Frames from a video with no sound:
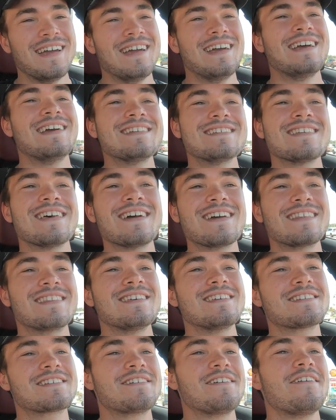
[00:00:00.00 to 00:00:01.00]
it's like
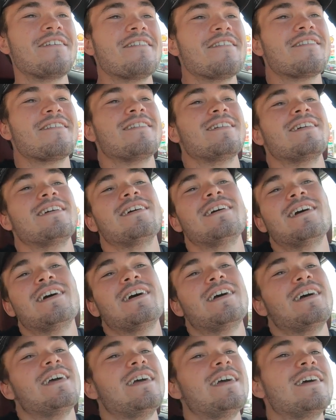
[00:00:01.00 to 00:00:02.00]
this car,
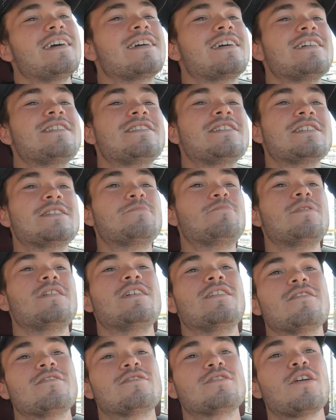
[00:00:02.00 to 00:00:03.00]
it could just be
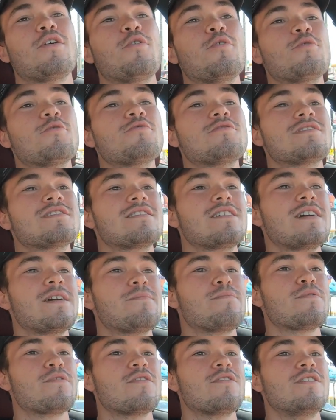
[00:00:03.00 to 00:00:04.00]
your total
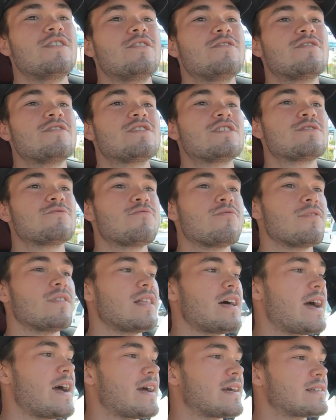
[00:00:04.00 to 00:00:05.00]
sleeper and you can just
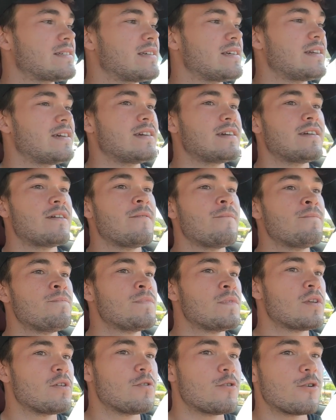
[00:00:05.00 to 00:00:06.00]
relax in it.
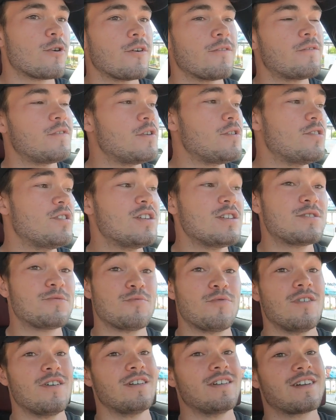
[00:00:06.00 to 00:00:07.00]
Or if you just
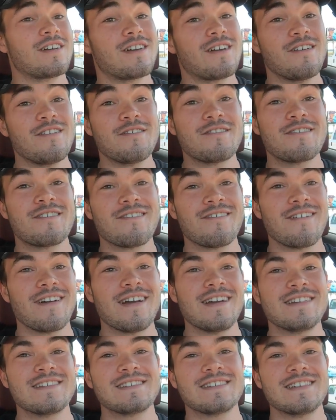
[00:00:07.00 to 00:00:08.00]
want to go
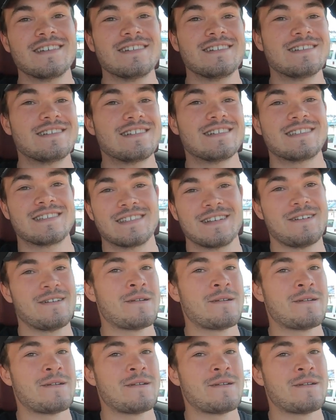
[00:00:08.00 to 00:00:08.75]
crazy and just